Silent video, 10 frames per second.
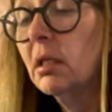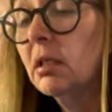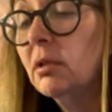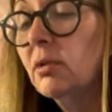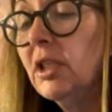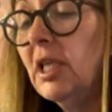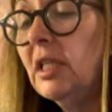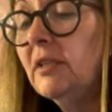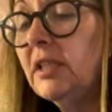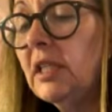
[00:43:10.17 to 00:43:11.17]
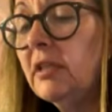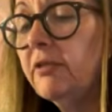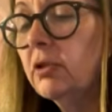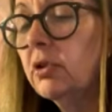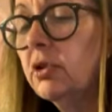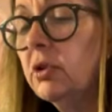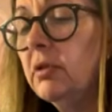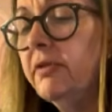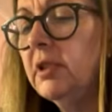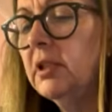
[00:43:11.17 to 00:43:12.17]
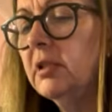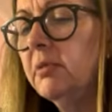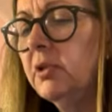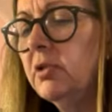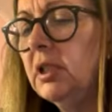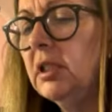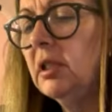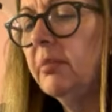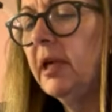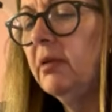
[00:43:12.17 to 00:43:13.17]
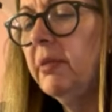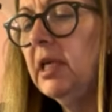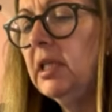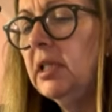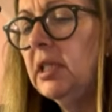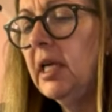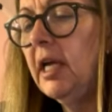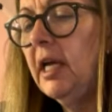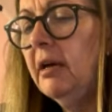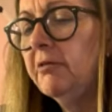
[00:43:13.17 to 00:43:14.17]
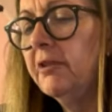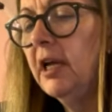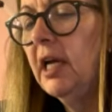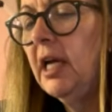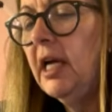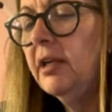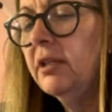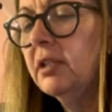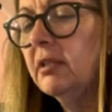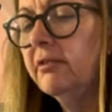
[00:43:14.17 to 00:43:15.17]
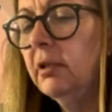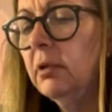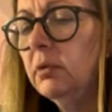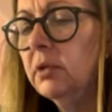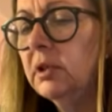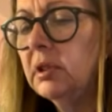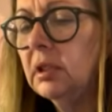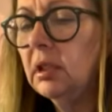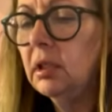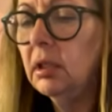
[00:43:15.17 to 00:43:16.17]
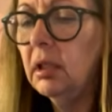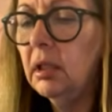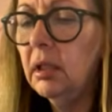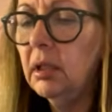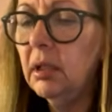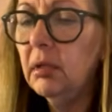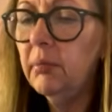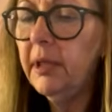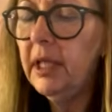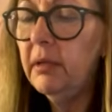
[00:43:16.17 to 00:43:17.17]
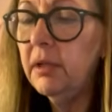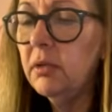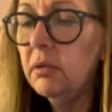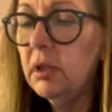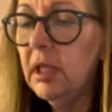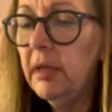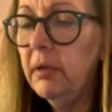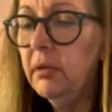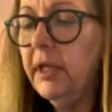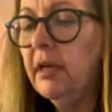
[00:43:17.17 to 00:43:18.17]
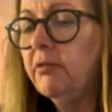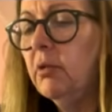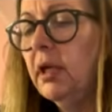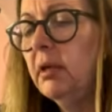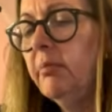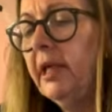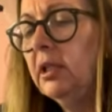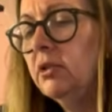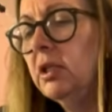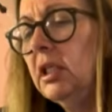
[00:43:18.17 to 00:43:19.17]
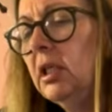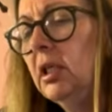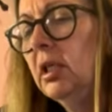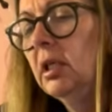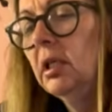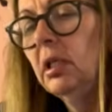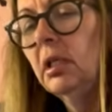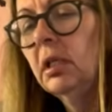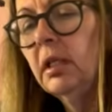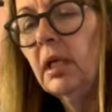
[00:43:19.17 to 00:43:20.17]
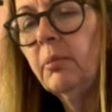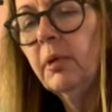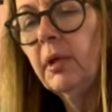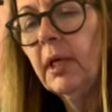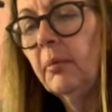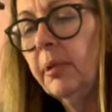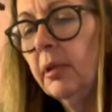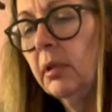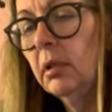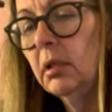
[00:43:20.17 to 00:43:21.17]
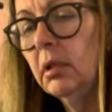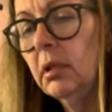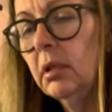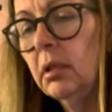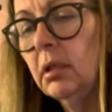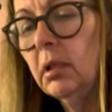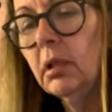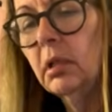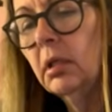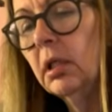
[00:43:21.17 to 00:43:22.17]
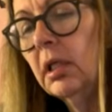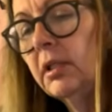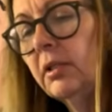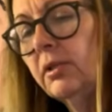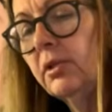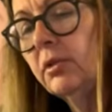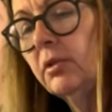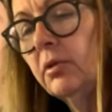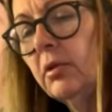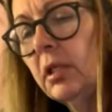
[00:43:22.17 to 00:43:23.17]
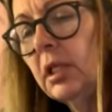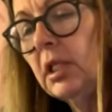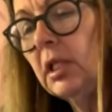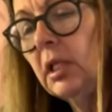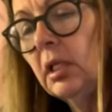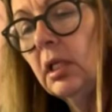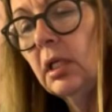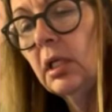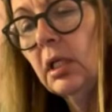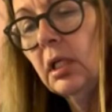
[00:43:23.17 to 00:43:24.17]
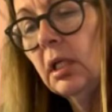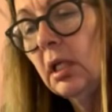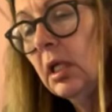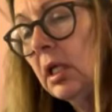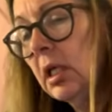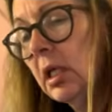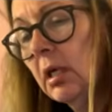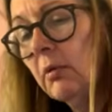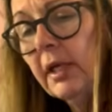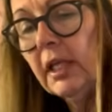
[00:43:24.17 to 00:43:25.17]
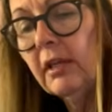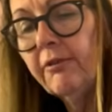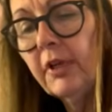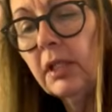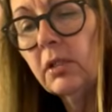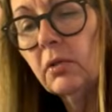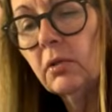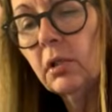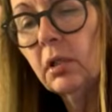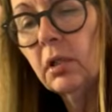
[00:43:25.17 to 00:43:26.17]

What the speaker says: So, Sherry, you said you've got 2 of your Christmas trees up. How many do you have? I used to have loads, but now I don't. Now I only have 1 big tree that I put up. I used to do 3. 1 at the front door.